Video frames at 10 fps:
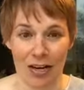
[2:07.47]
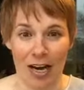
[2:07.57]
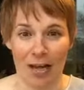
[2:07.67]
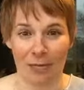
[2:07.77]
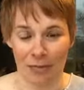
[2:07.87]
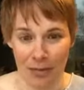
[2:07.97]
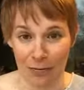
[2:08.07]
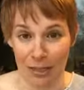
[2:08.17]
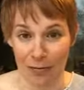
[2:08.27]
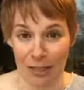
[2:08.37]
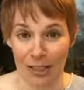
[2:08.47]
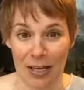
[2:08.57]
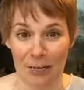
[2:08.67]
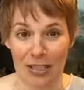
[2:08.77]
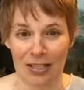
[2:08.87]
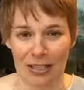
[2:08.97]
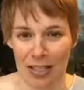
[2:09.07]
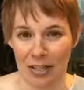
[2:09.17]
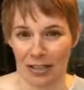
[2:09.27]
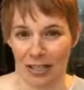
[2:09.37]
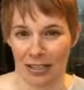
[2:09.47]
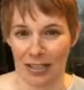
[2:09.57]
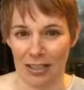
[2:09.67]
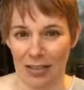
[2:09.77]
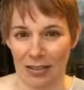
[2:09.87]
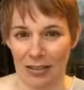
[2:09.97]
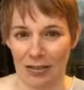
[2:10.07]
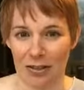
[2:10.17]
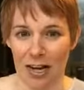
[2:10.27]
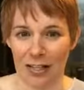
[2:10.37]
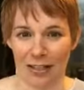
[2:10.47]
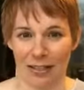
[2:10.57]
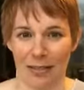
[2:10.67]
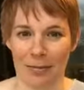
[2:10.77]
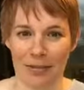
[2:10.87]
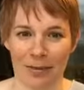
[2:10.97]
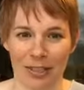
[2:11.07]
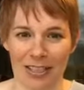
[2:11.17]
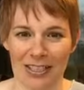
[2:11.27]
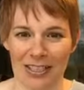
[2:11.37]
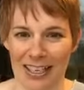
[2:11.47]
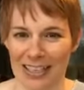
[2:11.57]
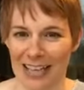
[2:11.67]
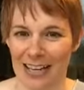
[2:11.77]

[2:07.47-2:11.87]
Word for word: Um, we, we're gonna be climbing snow into August, September this year.